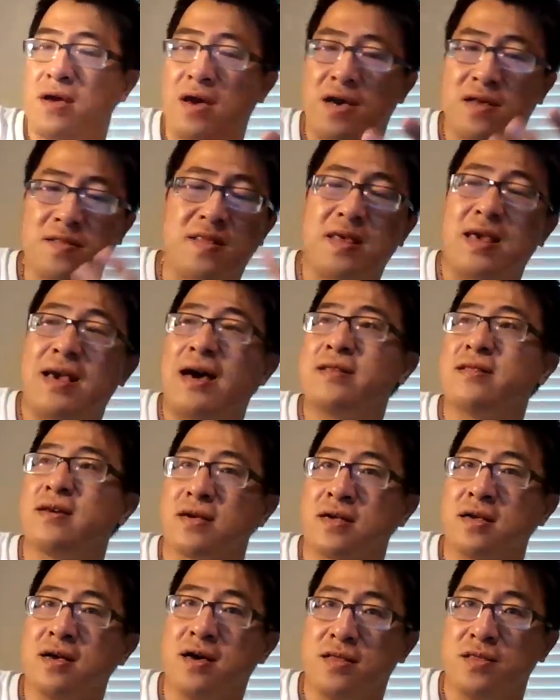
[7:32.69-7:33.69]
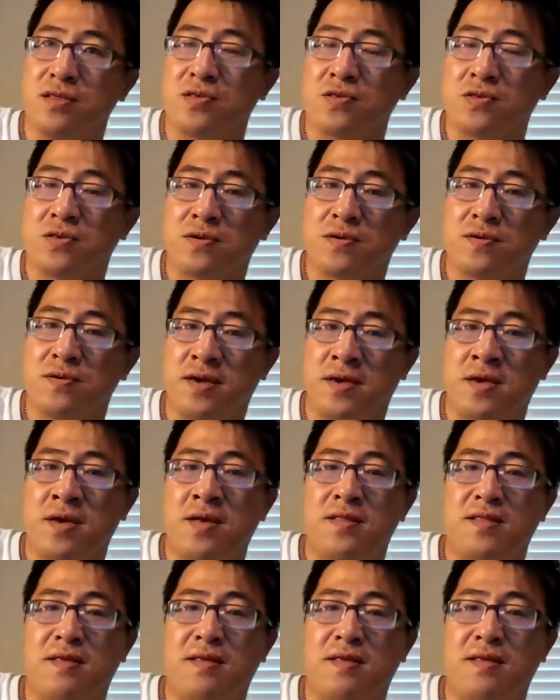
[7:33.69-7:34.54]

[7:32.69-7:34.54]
as the other accounts, right?